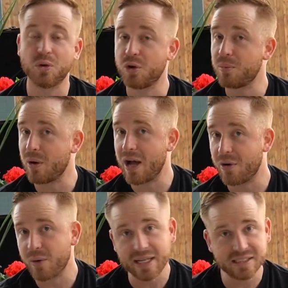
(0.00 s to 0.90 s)
learn about how
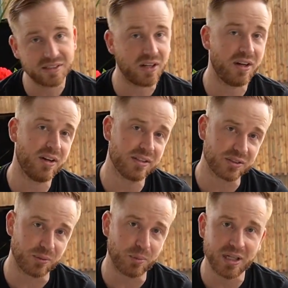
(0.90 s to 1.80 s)
to raise dogs
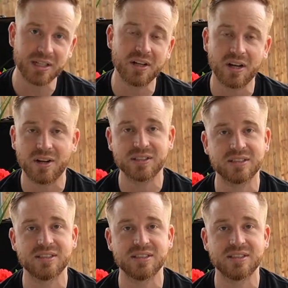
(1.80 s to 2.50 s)
or breed dogs.